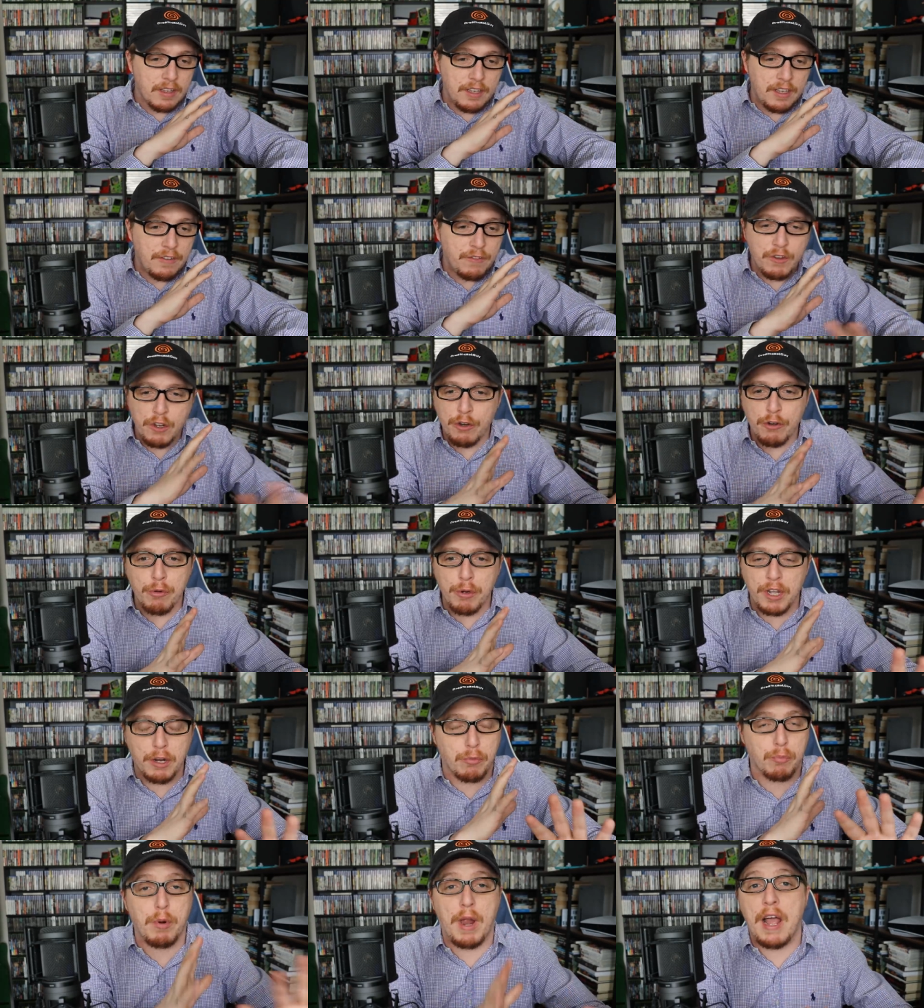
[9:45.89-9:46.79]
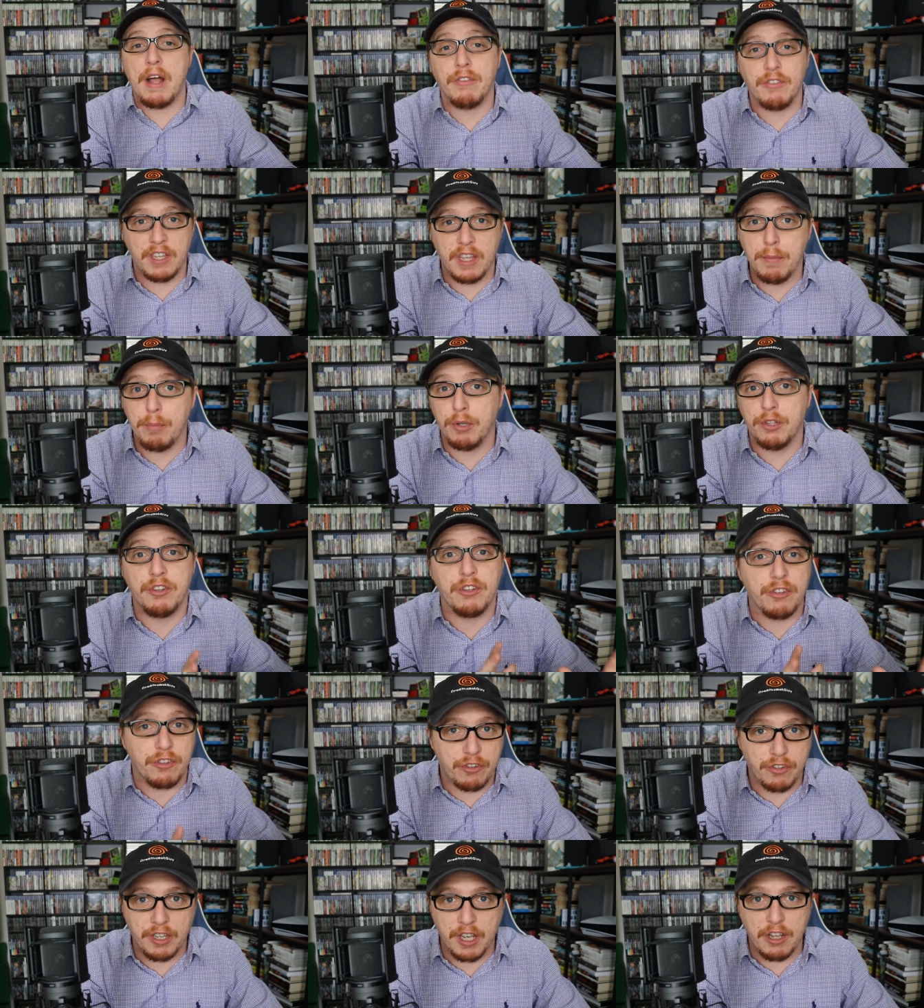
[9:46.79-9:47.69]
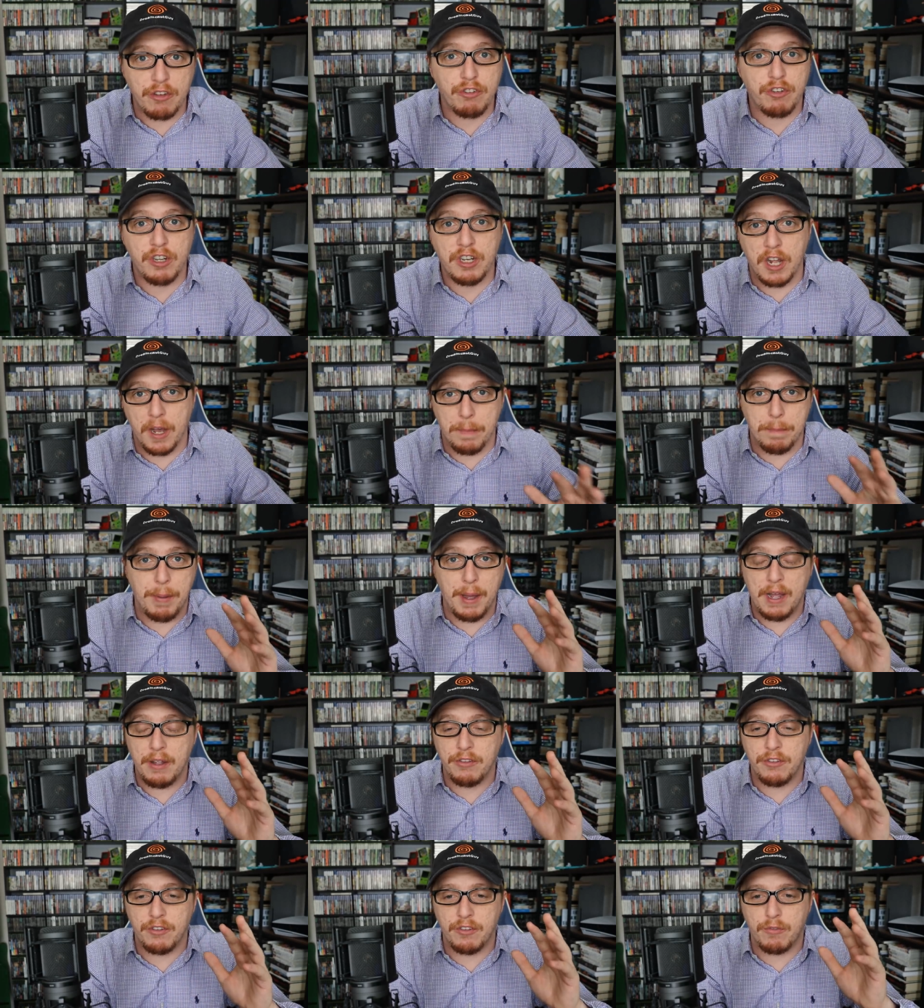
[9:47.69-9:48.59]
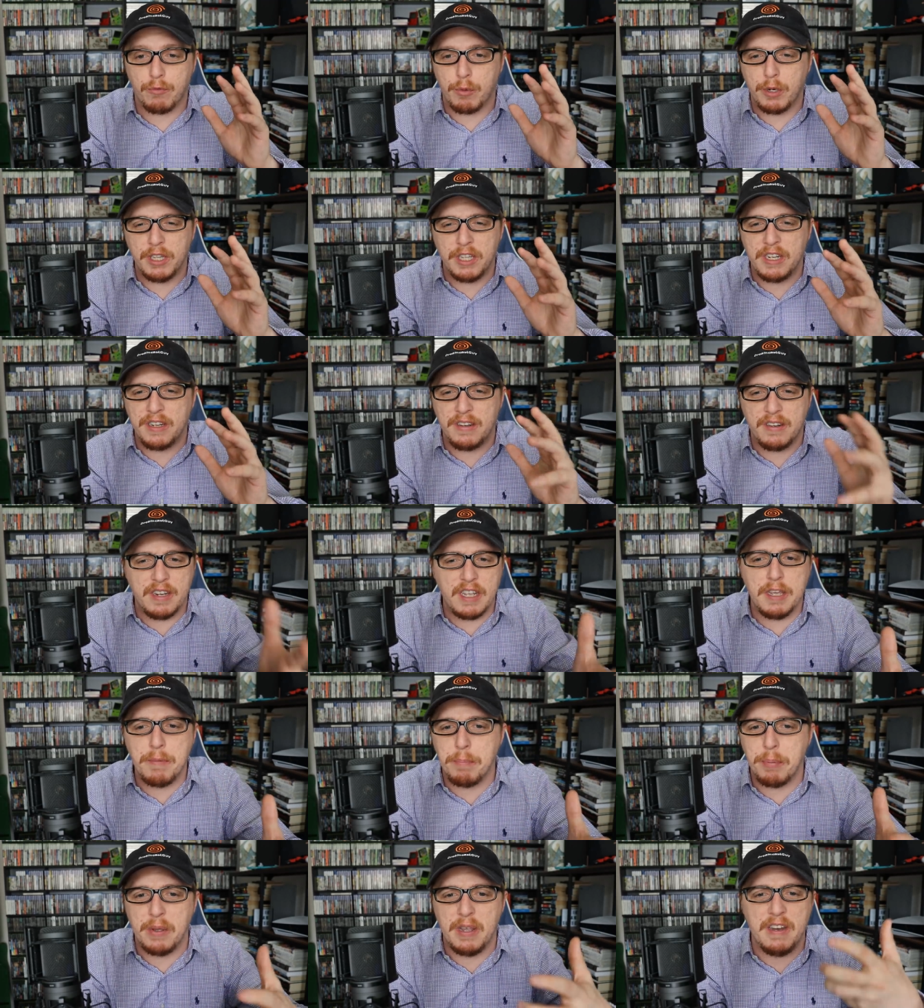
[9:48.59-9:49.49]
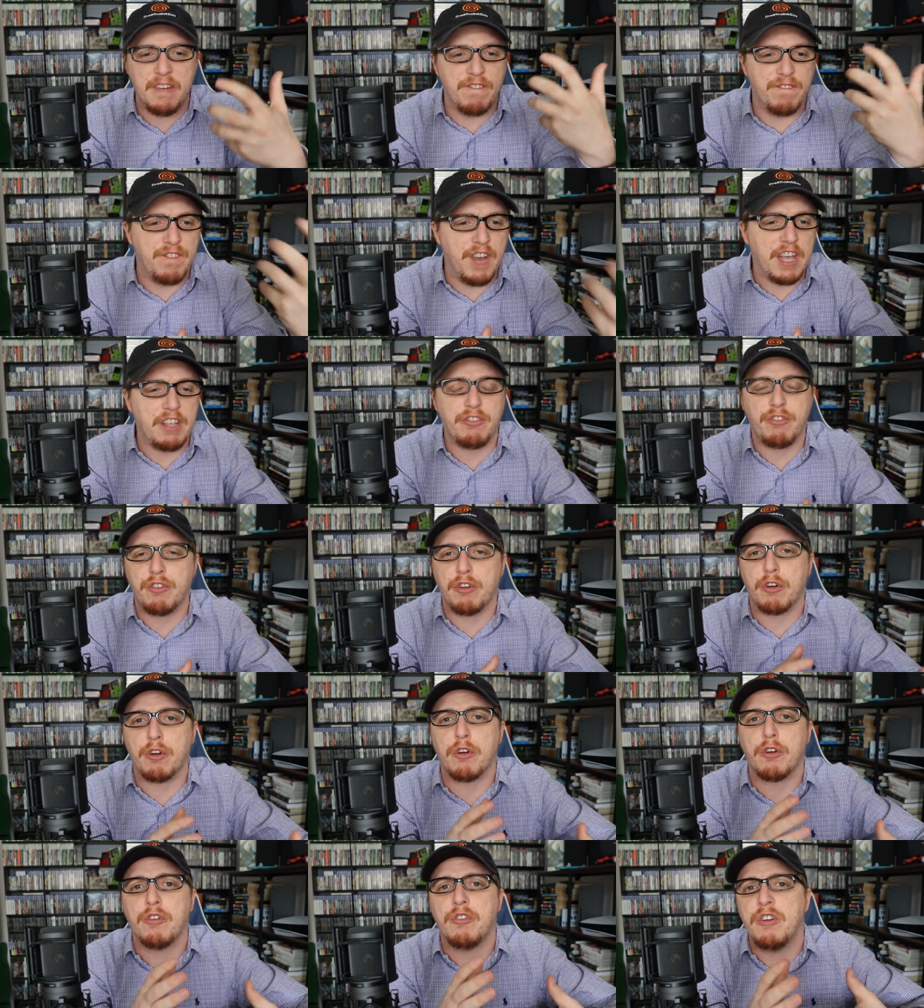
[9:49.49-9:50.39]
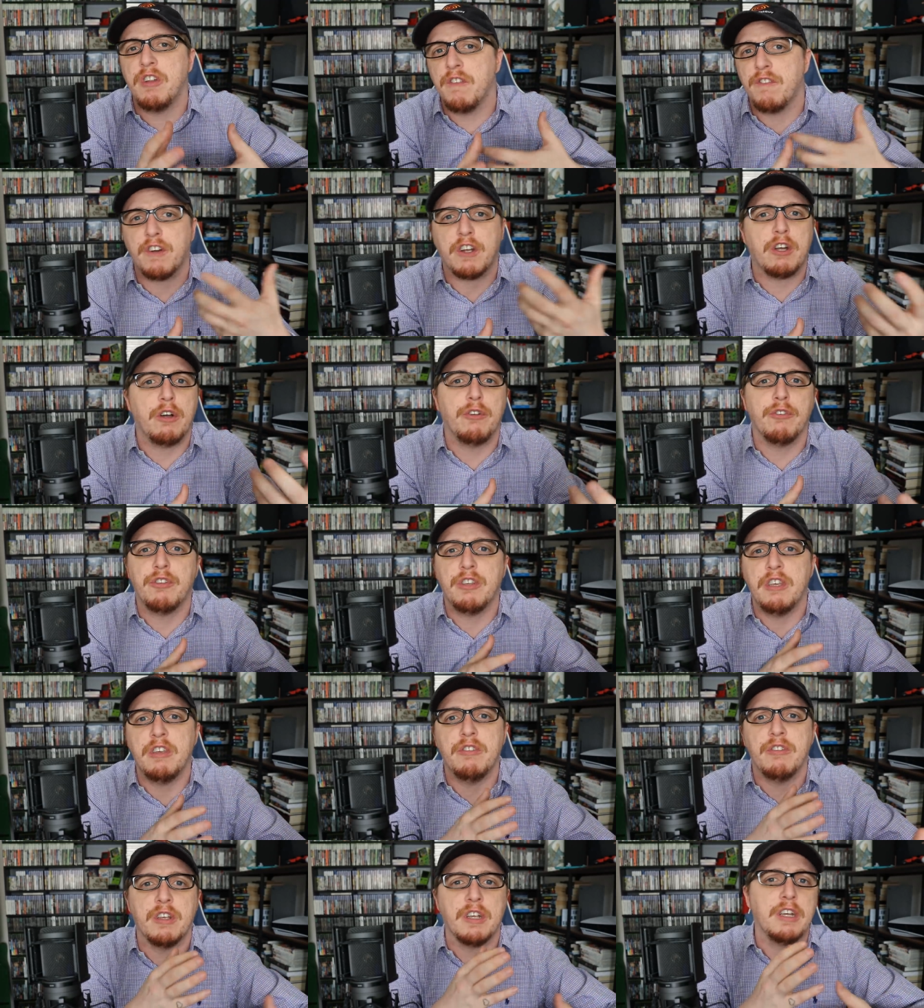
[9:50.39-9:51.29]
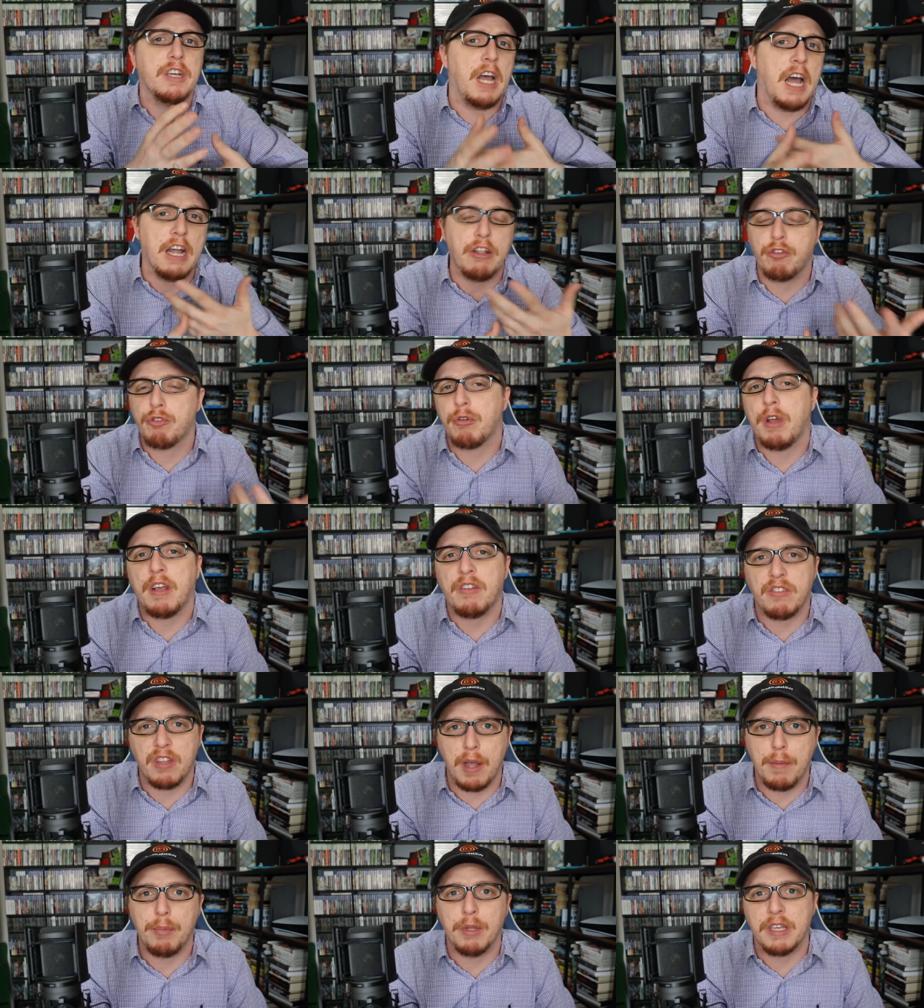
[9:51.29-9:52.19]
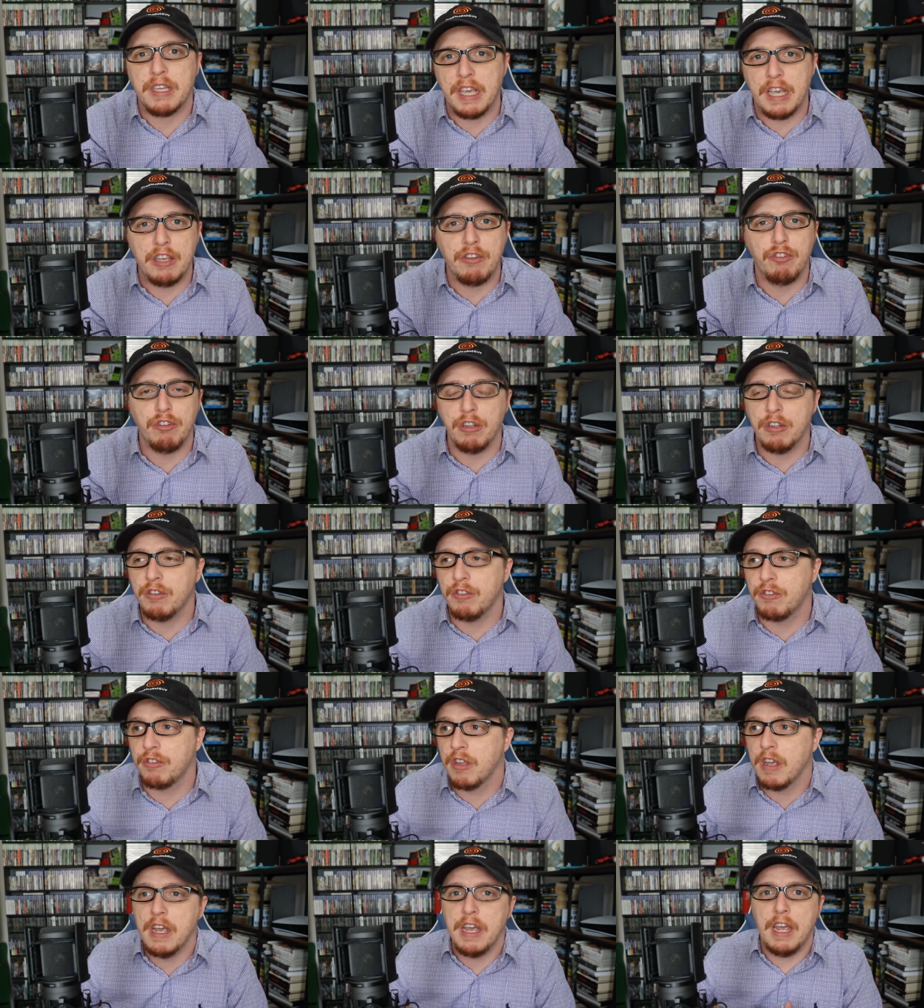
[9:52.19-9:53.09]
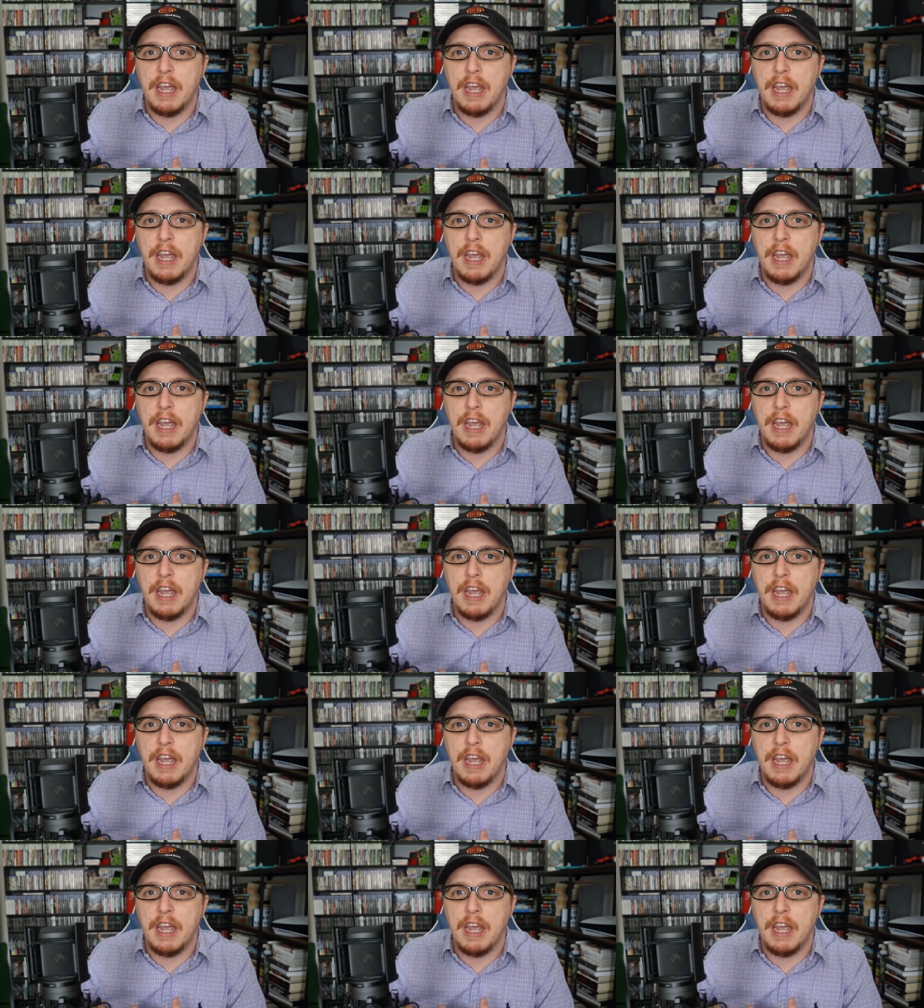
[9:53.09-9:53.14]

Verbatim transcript: if you're doing a roundtable discussion about really deep investor difficulties and contracts obligations